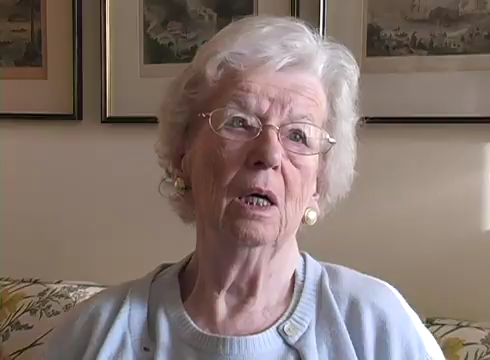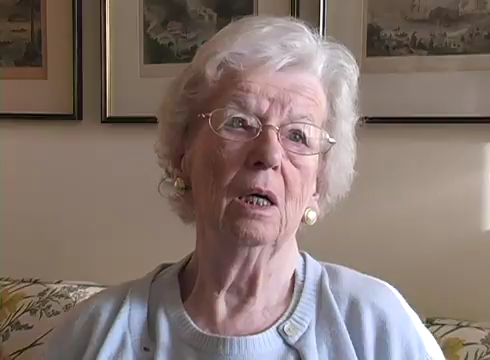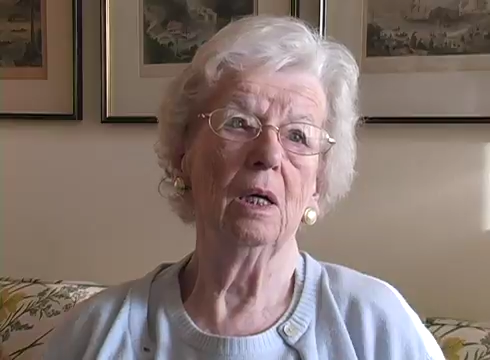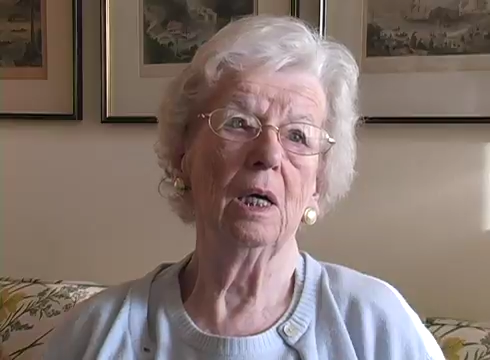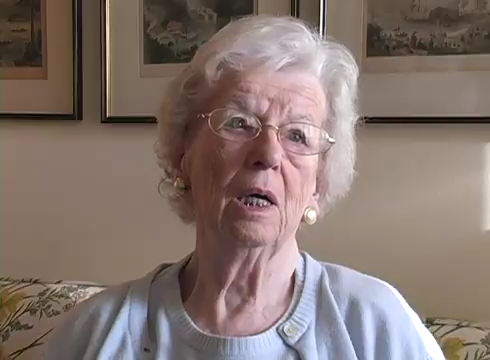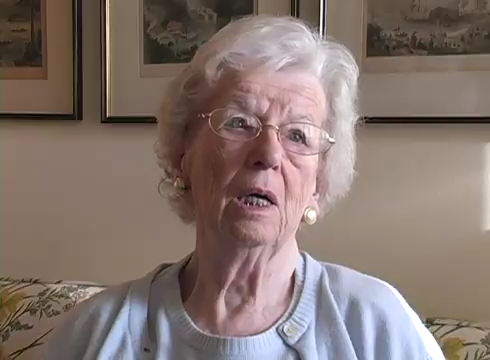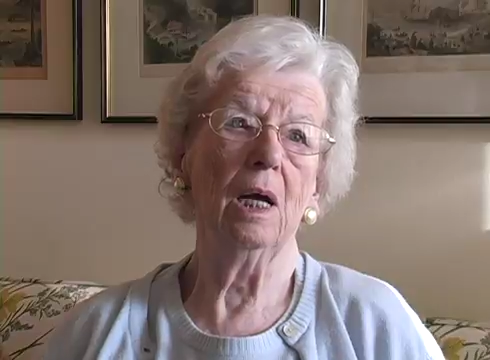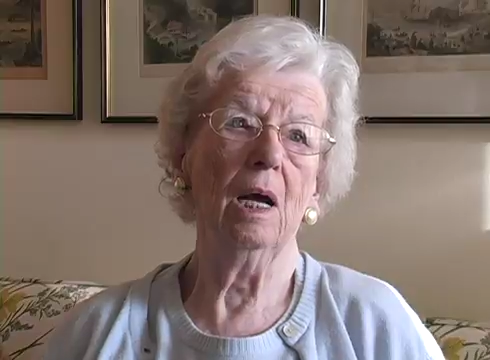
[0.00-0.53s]

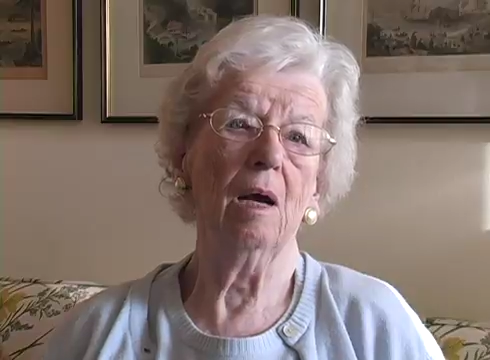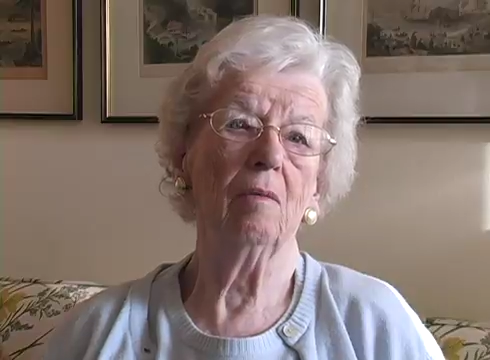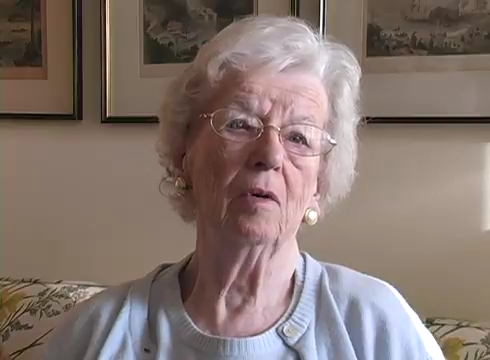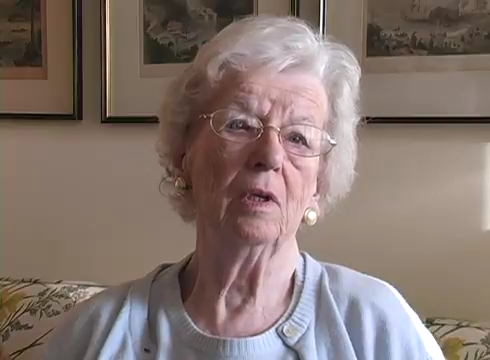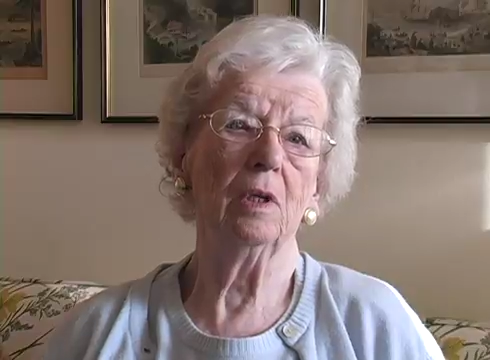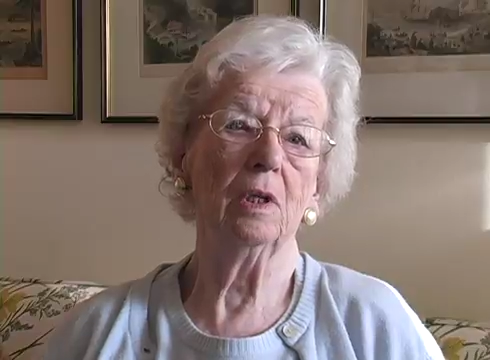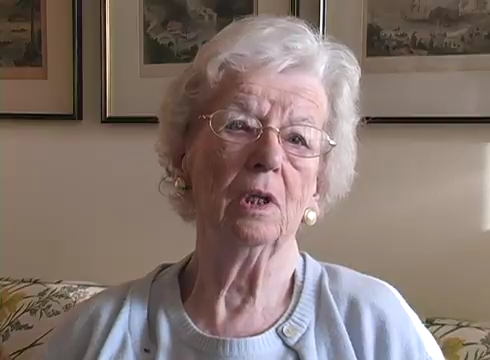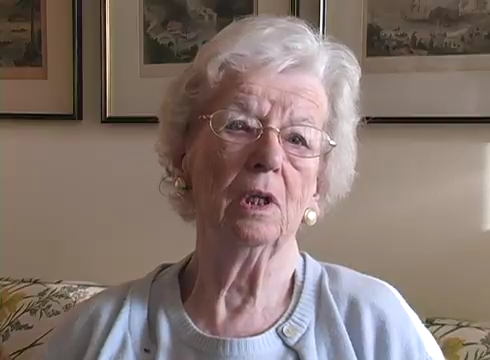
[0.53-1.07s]
They'd have
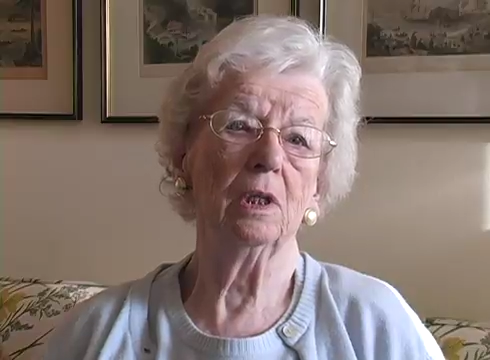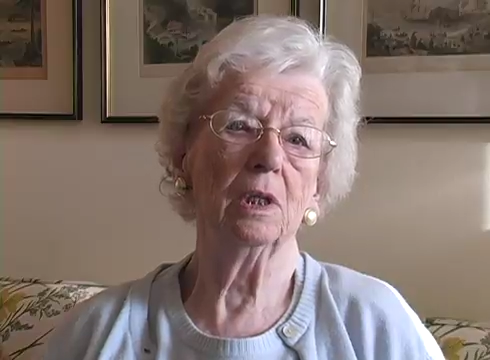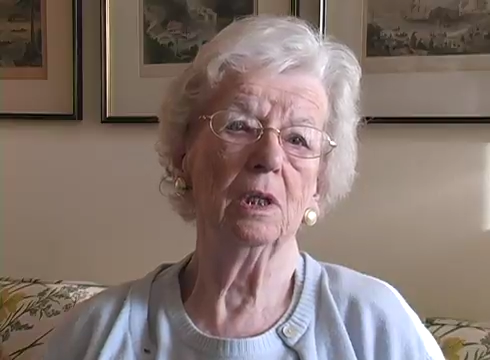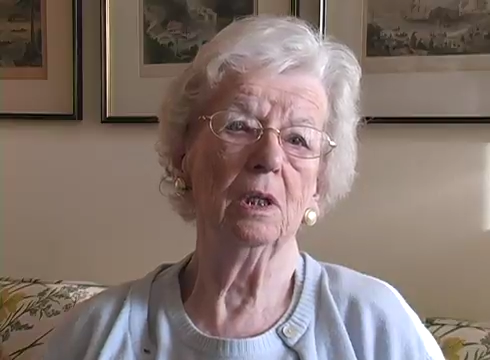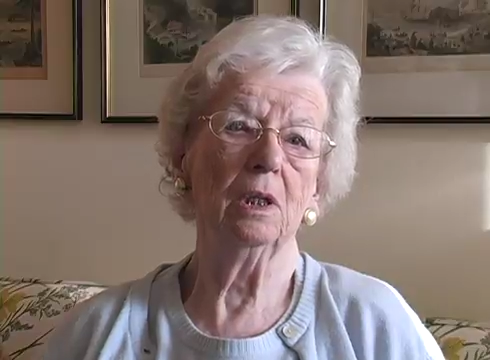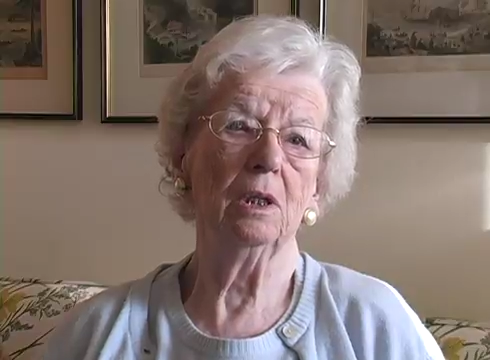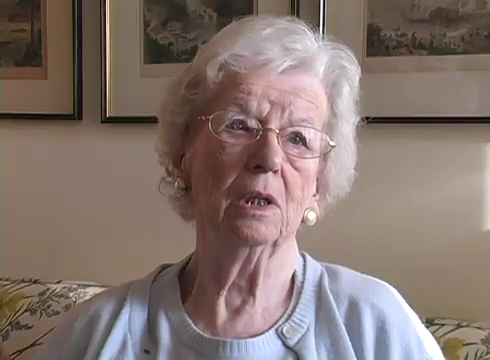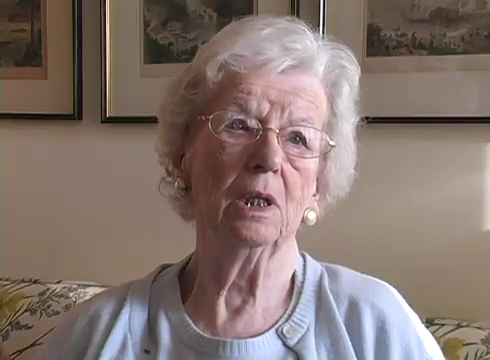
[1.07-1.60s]
a
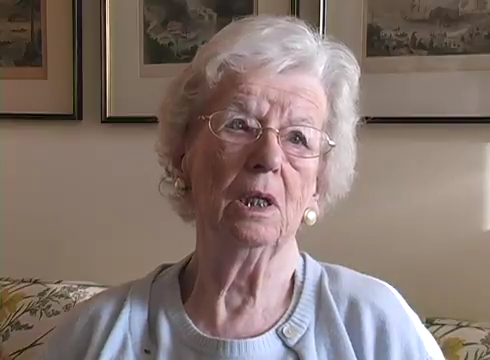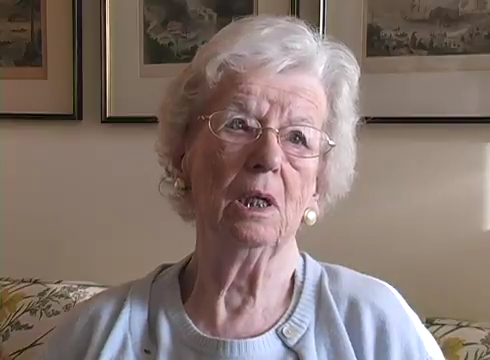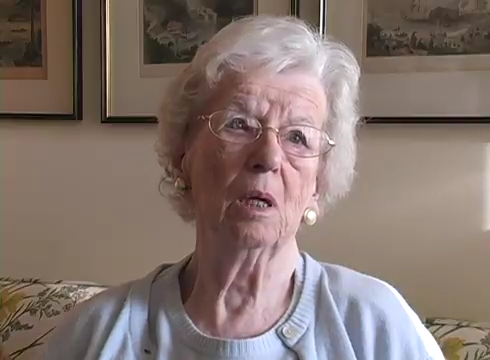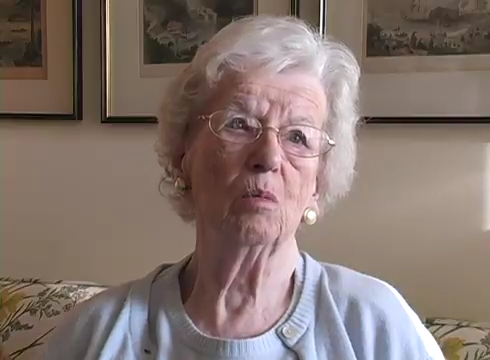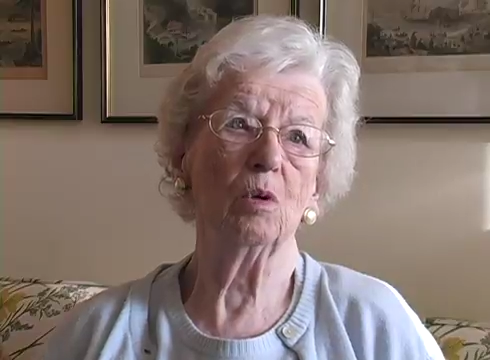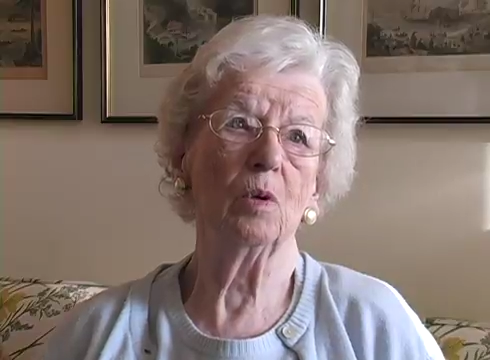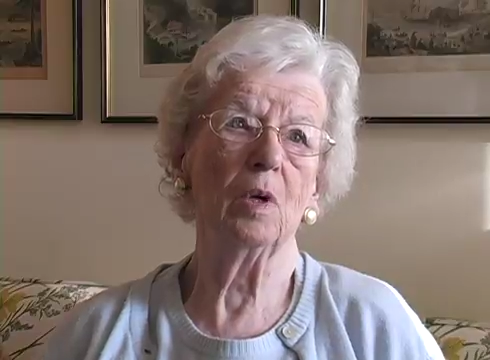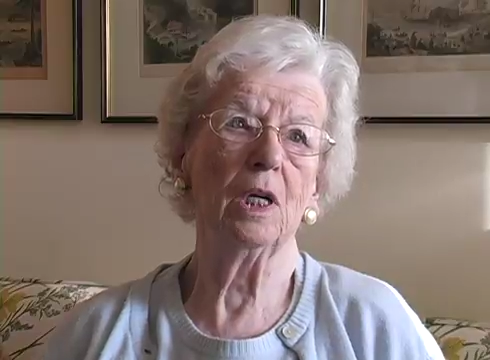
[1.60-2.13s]

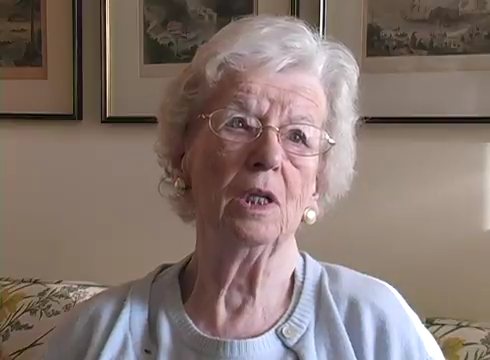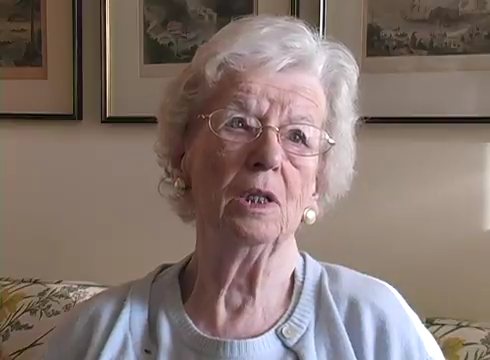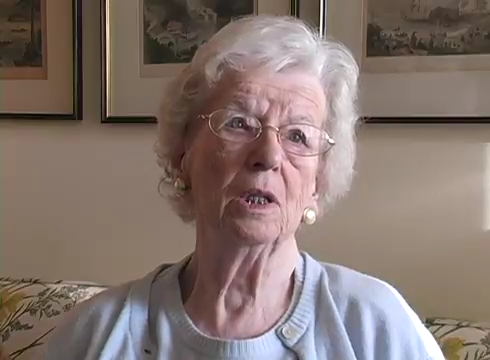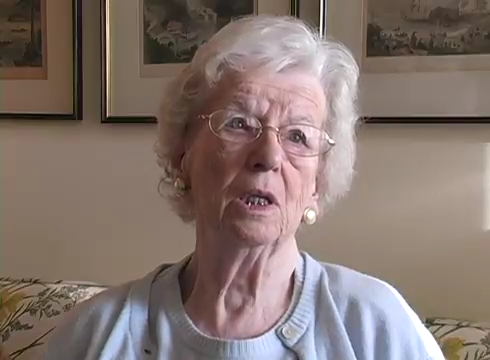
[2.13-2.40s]
CWAC